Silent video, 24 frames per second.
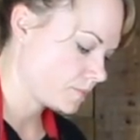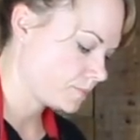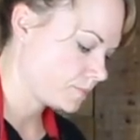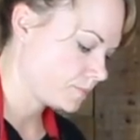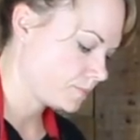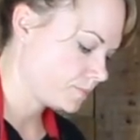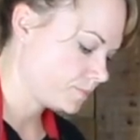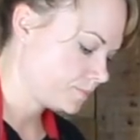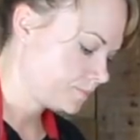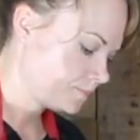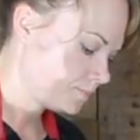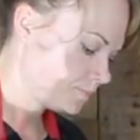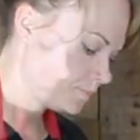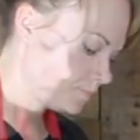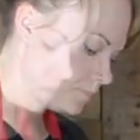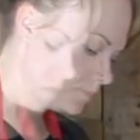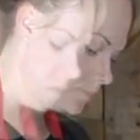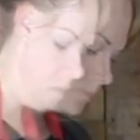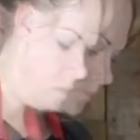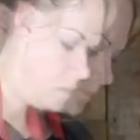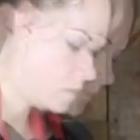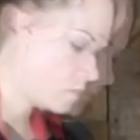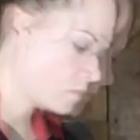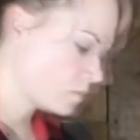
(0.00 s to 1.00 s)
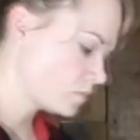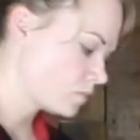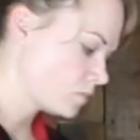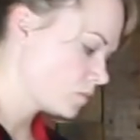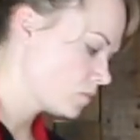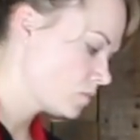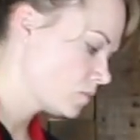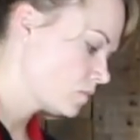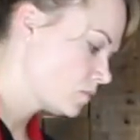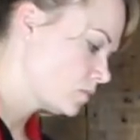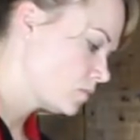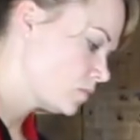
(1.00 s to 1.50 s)

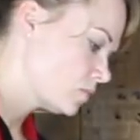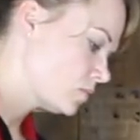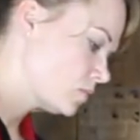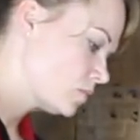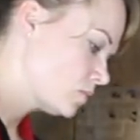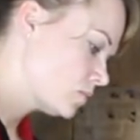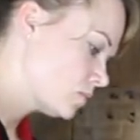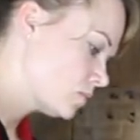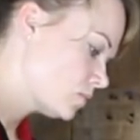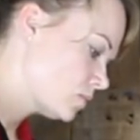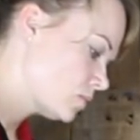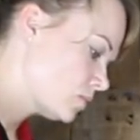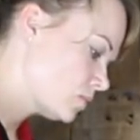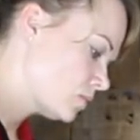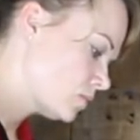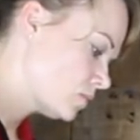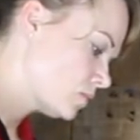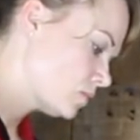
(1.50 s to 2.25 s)
[no speech]